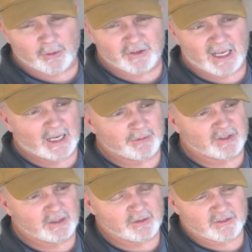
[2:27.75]
I have
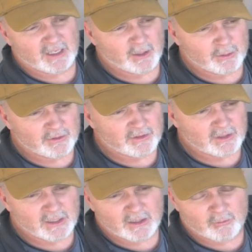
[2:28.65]
seen sales
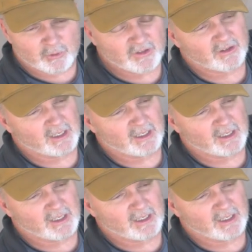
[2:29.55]
recently.